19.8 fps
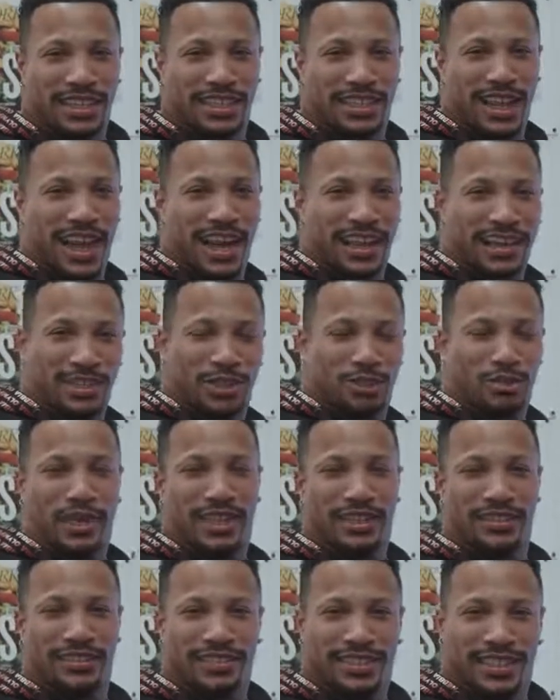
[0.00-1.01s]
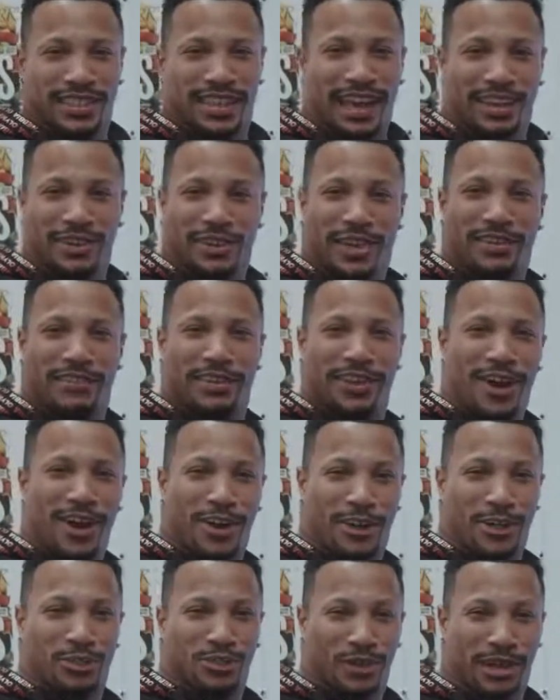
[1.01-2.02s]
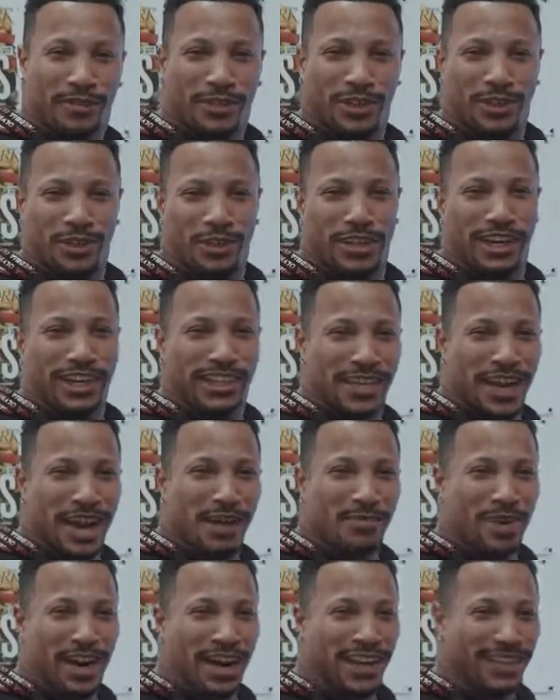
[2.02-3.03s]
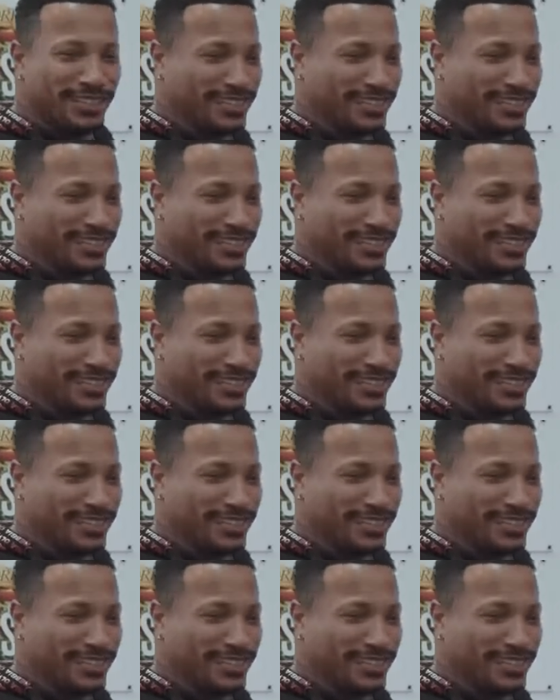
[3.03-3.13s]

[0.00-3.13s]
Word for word: it's like a treat. Just like you give a dog a treat for doing their job right,